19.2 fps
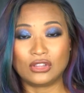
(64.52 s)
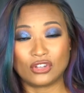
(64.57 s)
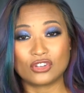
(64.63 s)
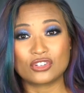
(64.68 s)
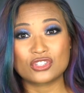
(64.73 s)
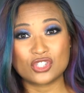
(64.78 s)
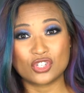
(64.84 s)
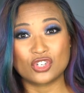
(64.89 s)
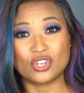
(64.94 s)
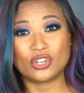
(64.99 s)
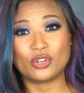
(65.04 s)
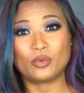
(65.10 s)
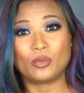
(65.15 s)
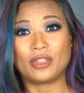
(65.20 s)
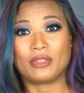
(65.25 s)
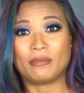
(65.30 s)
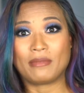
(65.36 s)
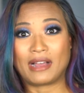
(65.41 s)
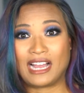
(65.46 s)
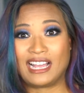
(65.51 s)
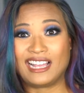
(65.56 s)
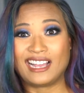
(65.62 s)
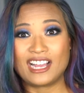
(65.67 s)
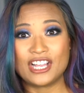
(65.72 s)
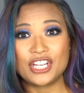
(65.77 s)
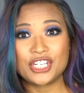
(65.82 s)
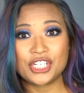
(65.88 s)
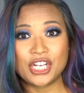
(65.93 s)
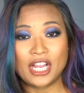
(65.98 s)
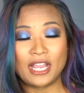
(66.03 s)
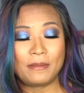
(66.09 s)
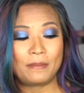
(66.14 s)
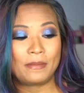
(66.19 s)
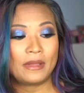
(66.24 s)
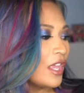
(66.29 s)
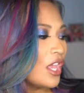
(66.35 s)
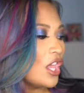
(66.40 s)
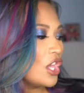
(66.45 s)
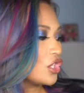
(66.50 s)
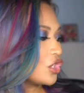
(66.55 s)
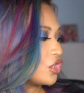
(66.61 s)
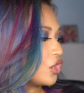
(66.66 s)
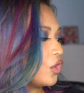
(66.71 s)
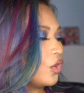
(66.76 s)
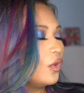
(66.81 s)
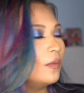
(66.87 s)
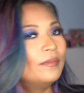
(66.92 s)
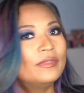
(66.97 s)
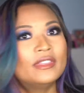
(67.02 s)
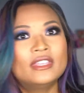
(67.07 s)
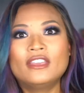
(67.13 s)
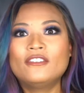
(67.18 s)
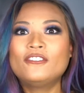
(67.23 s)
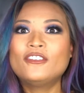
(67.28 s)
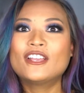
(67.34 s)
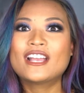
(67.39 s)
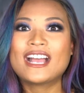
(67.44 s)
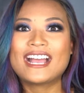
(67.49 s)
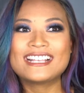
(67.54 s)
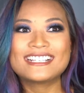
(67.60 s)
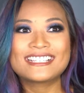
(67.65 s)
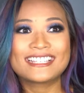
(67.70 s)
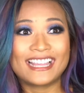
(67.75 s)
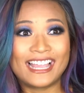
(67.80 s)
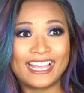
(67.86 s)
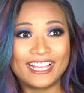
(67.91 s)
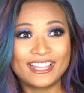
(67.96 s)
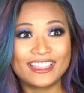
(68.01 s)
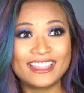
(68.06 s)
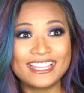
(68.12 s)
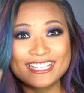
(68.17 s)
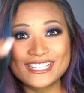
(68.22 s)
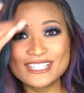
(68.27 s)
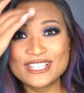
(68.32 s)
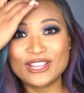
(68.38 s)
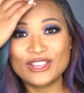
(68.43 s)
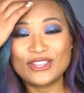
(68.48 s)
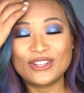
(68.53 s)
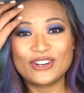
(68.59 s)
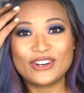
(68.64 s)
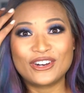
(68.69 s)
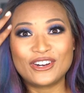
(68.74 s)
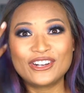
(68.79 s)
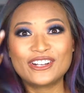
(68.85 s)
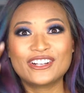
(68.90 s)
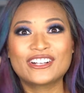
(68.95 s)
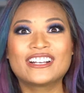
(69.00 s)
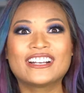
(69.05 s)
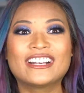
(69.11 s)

looks good with my eye shape. So if you guys like this look,